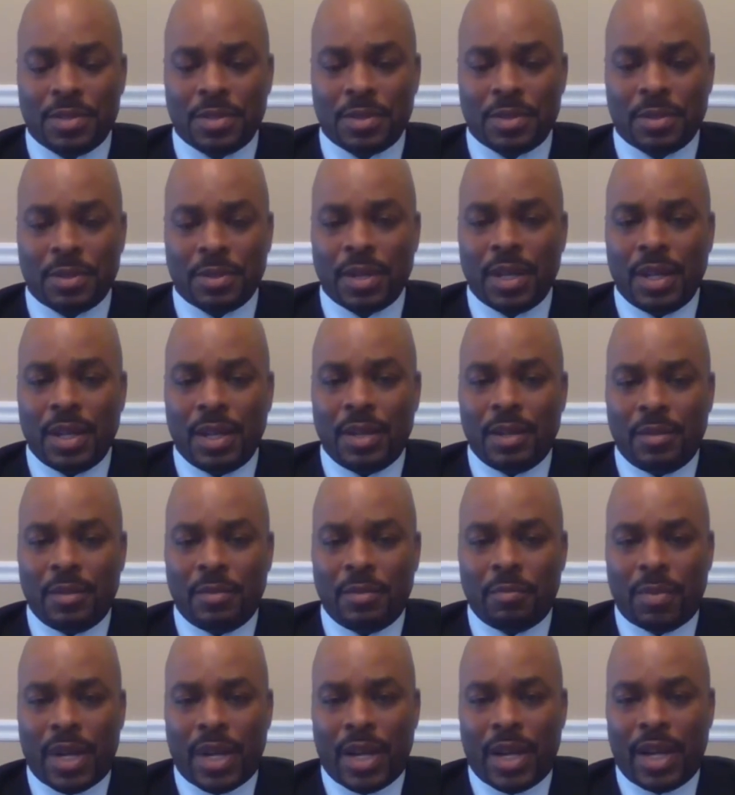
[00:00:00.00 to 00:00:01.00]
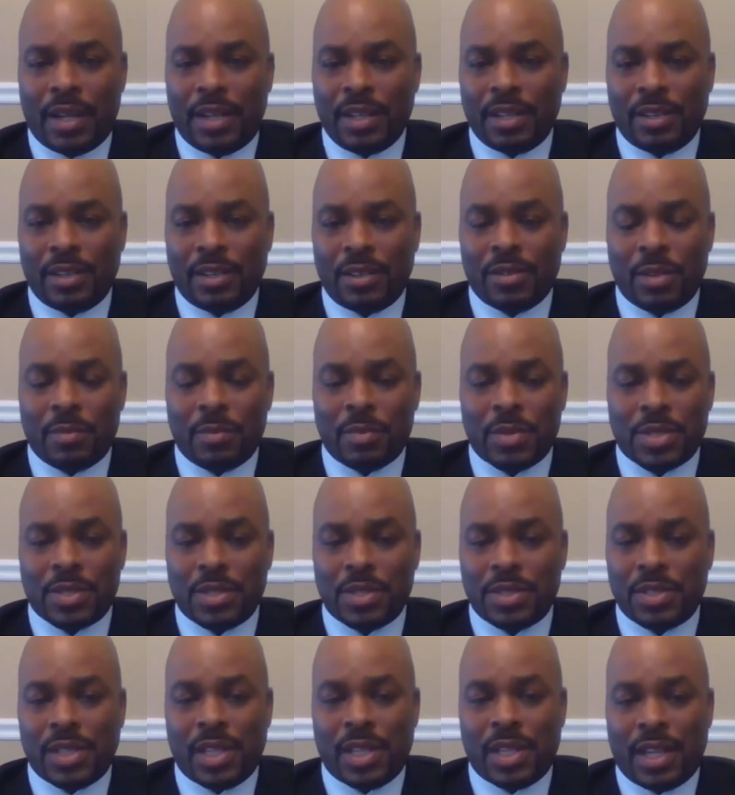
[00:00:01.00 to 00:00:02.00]
Those are binding
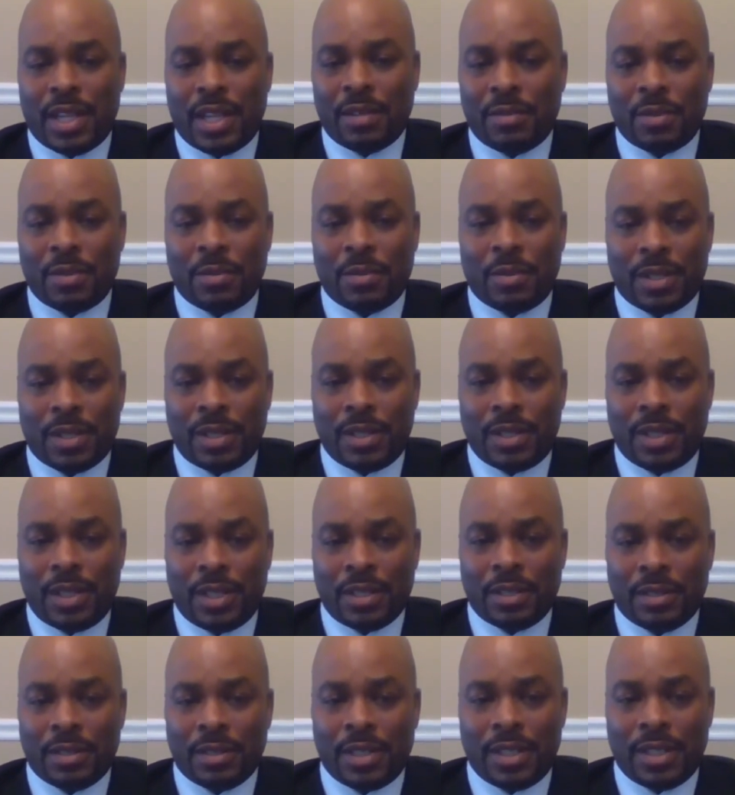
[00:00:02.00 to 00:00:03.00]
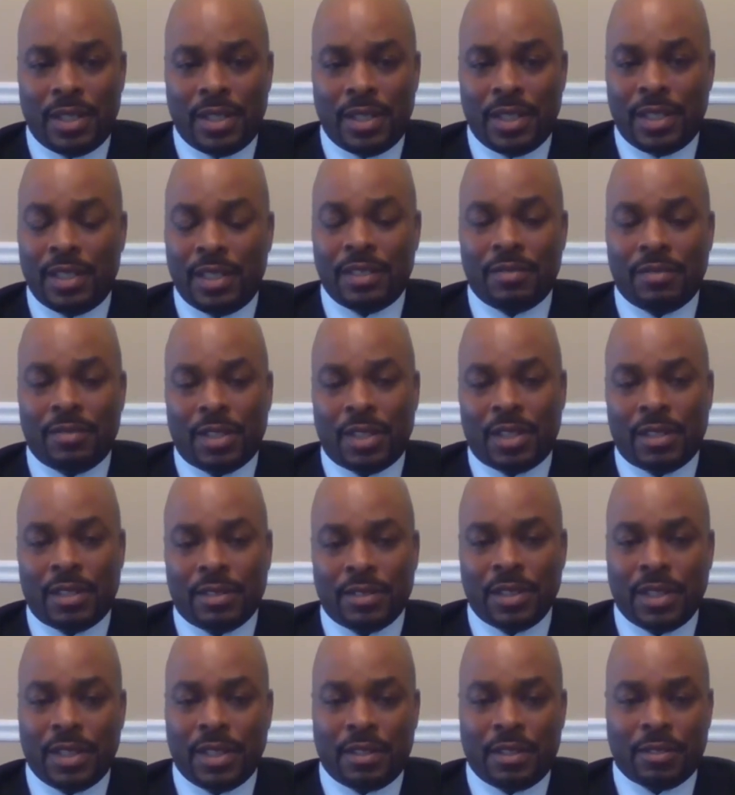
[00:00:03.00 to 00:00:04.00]
agreements that you have with one another that didn't
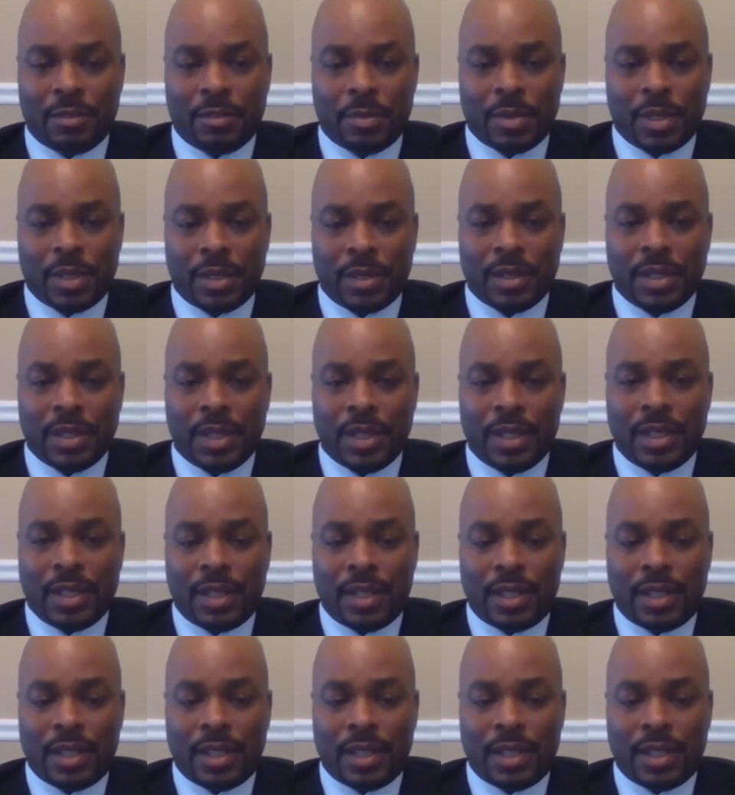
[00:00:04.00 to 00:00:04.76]
involve the government,